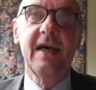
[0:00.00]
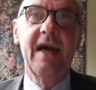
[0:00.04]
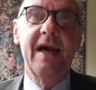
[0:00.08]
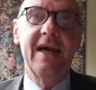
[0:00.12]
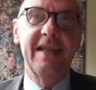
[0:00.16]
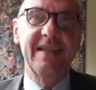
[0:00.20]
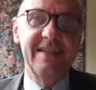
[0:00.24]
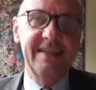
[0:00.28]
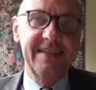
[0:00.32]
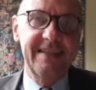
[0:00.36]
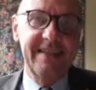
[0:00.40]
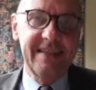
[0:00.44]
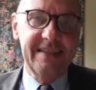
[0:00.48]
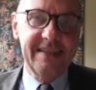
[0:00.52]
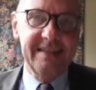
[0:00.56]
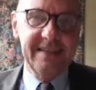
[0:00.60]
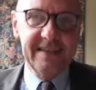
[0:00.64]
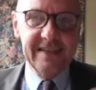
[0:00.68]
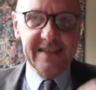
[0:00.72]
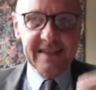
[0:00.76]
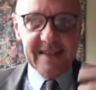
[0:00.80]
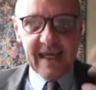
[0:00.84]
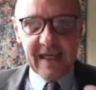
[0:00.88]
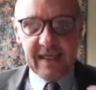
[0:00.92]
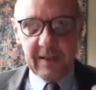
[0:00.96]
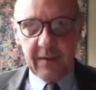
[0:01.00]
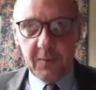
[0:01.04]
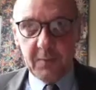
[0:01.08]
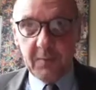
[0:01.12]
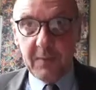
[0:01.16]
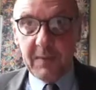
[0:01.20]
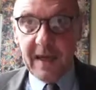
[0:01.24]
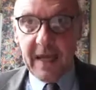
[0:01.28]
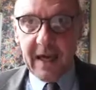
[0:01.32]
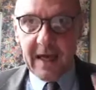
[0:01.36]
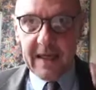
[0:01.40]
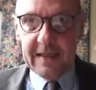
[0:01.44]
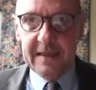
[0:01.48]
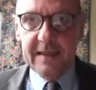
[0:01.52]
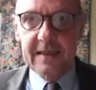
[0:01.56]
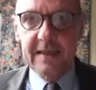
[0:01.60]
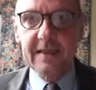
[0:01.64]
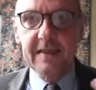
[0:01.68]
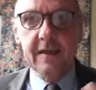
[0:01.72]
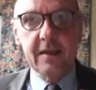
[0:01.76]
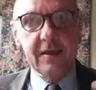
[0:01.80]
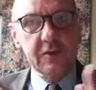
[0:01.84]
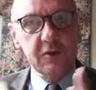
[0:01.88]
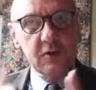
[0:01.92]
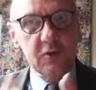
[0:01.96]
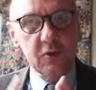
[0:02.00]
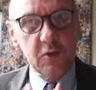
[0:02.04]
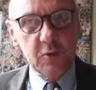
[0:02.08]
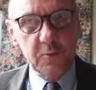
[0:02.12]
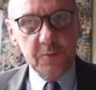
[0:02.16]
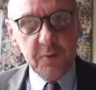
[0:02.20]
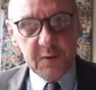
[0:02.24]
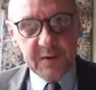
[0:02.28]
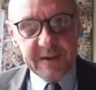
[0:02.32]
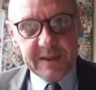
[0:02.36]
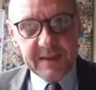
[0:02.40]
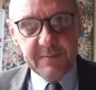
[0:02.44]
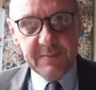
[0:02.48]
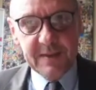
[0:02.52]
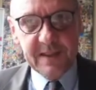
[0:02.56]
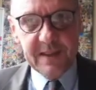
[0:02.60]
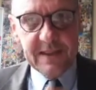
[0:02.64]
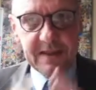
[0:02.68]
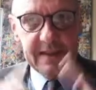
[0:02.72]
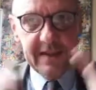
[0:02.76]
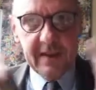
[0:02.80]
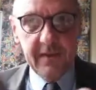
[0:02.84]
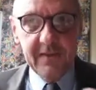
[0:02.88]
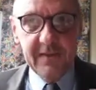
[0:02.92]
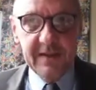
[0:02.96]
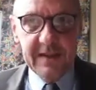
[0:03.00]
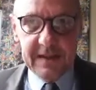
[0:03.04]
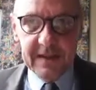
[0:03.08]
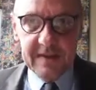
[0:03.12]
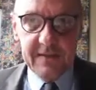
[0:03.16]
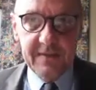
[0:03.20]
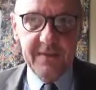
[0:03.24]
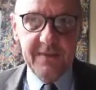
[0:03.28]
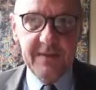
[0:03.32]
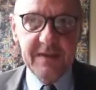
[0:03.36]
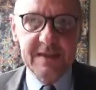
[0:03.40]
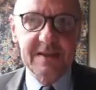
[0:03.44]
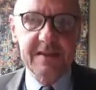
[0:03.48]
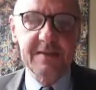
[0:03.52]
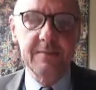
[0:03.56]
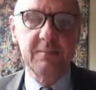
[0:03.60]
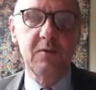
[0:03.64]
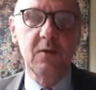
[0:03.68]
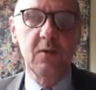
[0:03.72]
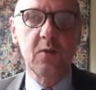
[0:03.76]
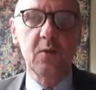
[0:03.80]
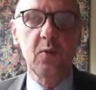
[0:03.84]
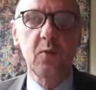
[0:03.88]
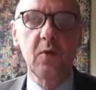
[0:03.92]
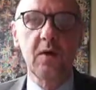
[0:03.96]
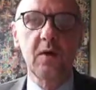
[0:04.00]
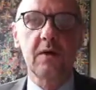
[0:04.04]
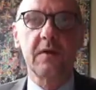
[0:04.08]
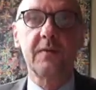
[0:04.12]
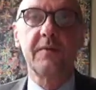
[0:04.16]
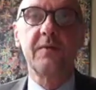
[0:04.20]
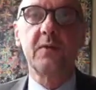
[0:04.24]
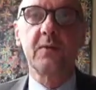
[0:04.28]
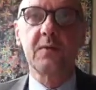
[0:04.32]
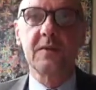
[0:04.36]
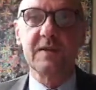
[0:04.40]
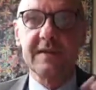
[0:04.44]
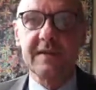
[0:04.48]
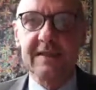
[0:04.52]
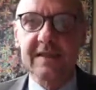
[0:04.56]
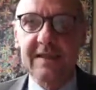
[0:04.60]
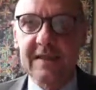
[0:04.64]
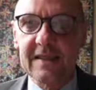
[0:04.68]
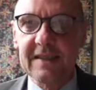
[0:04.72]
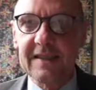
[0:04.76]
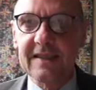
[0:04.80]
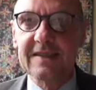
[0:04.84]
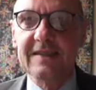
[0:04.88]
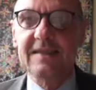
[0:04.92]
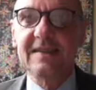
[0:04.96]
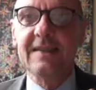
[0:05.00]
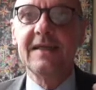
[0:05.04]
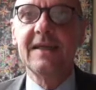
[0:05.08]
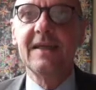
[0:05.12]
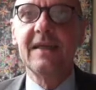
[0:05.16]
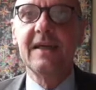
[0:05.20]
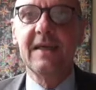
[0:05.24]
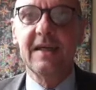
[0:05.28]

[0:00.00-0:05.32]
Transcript: and this is kind of blinding us to the possibility of the invisible world for this like this